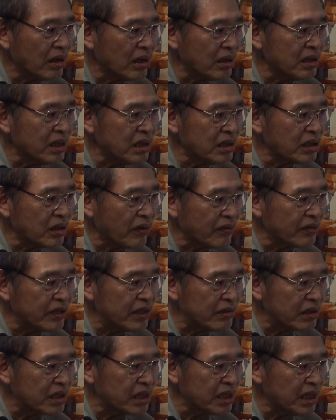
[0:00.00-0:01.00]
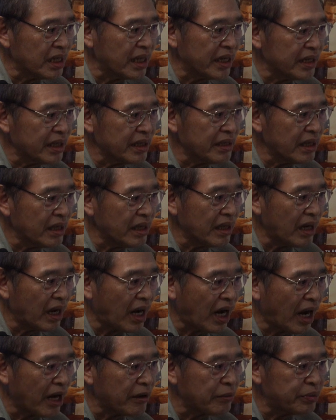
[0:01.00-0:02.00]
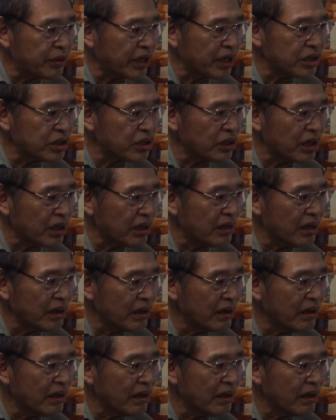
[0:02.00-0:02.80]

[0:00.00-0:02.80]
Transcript: east of New Zealand, high pressure,